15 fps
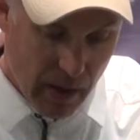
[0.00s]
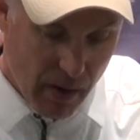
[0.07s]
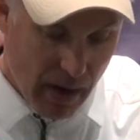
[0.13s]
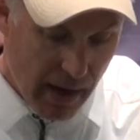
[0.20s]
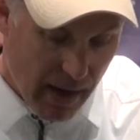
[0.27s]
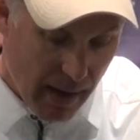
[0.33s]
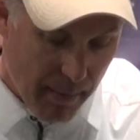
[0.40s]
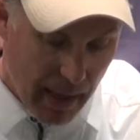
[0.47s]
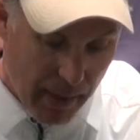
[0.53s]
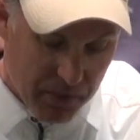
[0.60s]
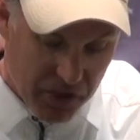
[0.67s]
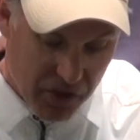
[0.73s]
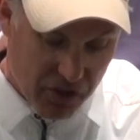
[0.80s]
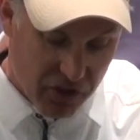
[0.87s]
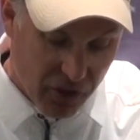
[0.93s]
you know, I, I mean, I
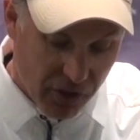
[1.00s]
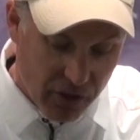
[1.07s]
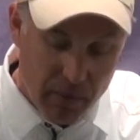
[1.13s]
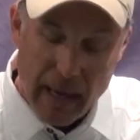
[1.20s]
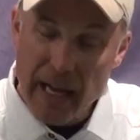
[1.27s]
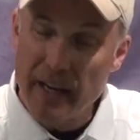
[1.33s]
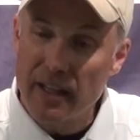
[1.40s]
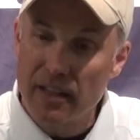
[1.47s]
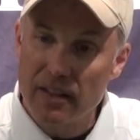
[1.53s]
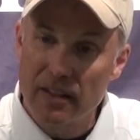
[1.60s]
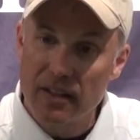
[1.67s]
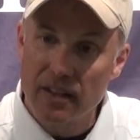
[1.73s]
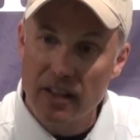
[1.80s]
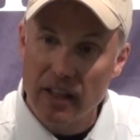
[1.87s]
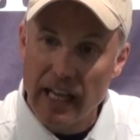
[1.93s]
was concerned about it.
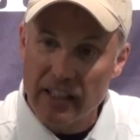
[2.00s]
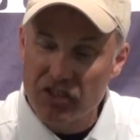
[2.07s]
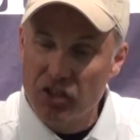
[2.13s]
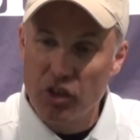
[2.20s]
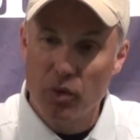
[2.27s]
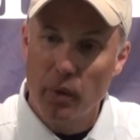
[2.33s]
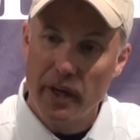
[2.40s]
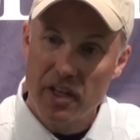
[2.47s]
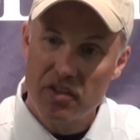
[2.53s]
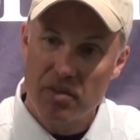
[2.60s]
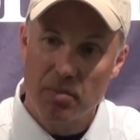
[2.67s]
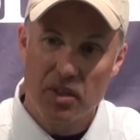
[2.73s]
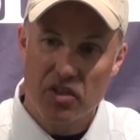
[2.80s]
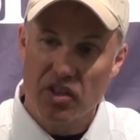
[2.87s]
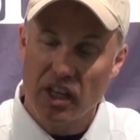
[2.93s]
The last two
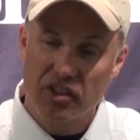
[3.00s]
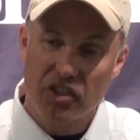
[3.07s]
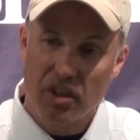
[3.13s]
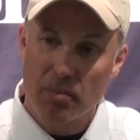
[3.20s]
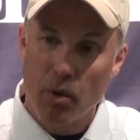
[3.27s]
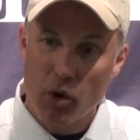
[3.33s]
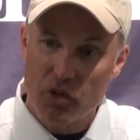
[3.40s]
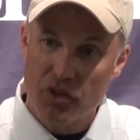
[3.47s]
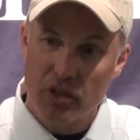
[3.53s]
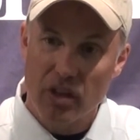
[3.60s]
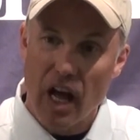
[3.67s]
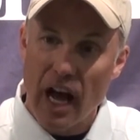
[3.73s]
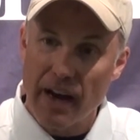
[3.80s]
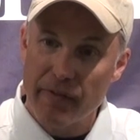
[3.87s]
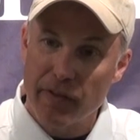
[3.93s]
weeks have been such an
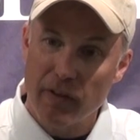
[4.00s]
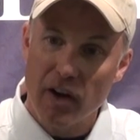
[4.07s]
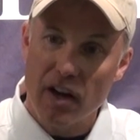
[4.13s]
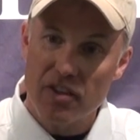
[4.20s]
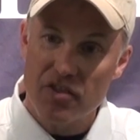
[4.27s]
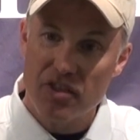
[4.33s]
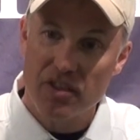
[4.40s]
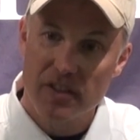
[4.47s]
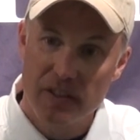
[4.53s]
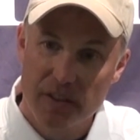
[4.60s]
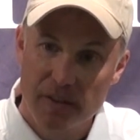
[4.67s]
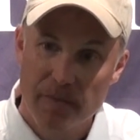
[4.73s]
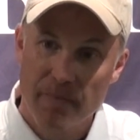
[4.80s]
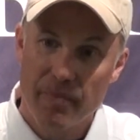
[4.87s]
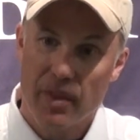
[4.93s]
emotional high for us
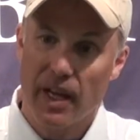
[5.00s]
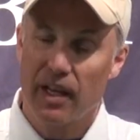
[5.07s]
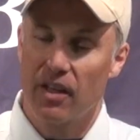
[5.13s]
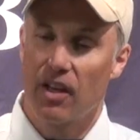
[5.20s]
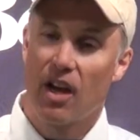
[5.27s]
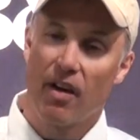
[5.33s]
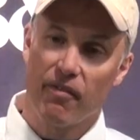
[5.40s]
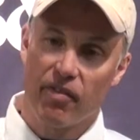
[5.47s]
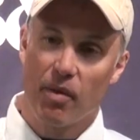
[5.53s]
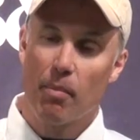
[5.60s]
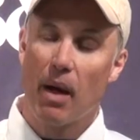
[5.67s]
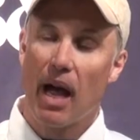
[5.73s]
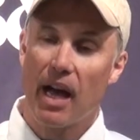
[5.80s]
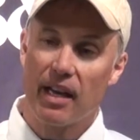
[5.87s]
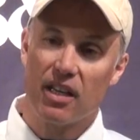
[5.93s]
that you come
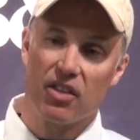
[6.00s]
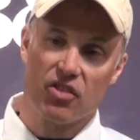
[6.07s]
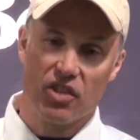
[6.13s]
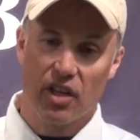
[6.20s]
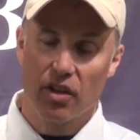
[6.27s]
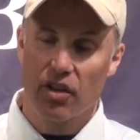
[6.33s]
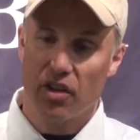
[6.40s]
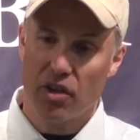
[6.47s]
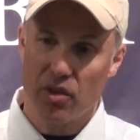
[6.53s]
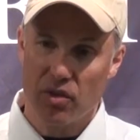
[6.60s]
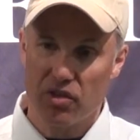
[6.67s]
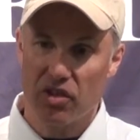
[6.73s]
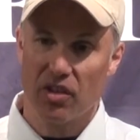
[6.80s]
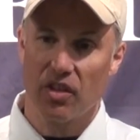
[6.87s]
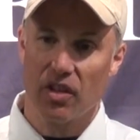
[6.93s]
from behind in
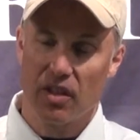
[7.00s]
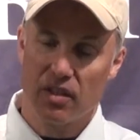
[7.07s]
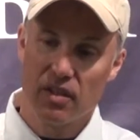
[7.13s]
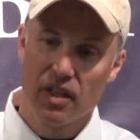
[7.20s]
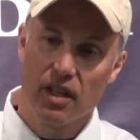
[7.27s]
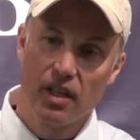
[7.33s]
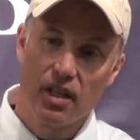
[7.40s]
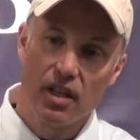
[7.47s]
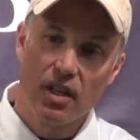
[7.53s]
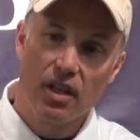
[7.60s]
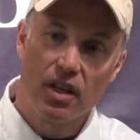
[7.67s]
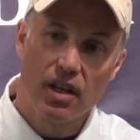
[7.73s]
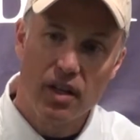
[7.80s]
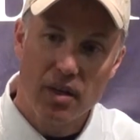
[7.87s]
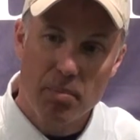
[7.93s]
Syracuse and you
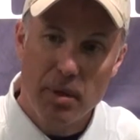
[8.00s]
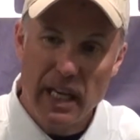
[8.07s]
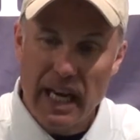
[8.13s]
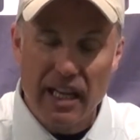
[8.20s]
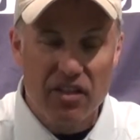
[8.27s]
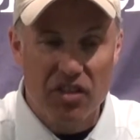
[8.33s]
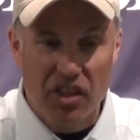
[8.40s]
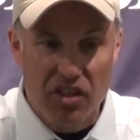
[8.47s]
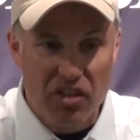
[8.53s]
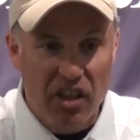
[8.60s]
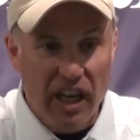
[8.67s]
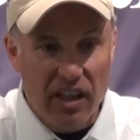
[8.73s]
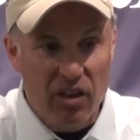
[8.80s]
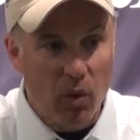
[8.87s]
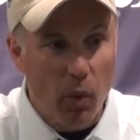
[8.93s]
beat NC
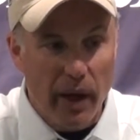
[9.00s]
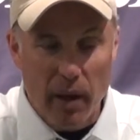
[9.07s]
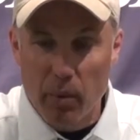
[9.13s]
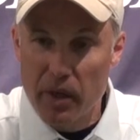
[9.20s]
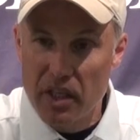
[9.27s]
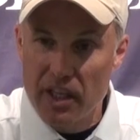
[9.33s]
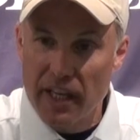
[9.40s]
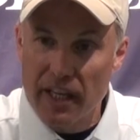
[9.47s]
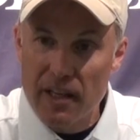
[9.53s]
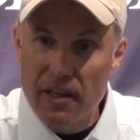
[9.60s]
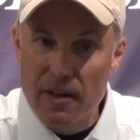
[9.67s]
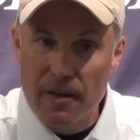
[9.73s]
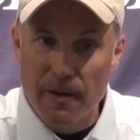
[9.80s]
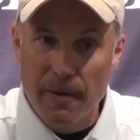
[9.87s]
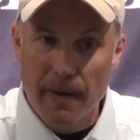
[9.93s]
State the way we
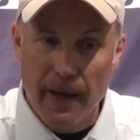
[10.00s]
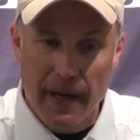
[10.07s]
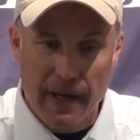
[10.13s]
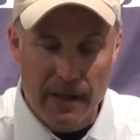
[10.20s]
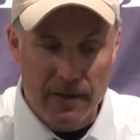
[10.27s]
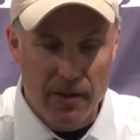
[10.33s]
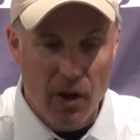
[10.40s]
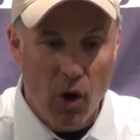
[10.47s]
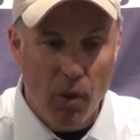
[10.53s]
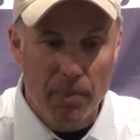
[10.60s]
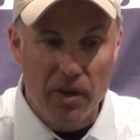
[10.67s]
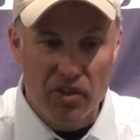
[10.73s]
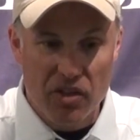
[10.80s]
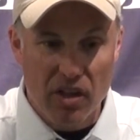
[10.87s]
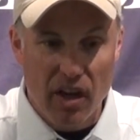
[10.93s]
did, and you
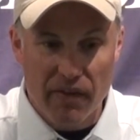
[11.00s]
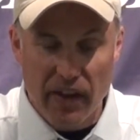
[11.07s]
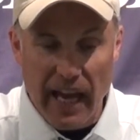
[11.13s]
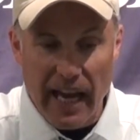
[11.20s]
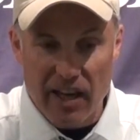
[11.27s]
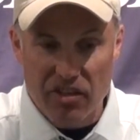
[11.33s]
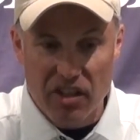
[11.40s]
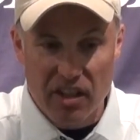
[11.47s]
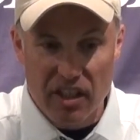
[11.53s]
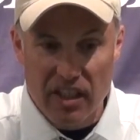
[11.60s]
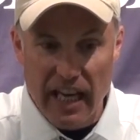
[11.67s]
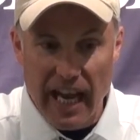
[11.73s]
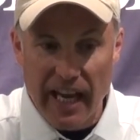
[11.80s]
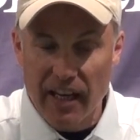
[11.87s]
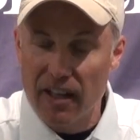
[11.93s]
hope there's enough gas in
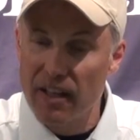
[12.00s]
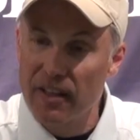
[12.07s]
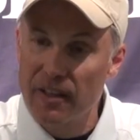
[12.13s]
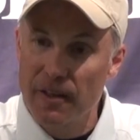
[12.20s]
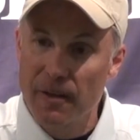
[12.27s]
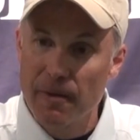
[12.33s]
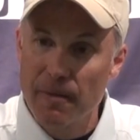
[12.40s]
the tank,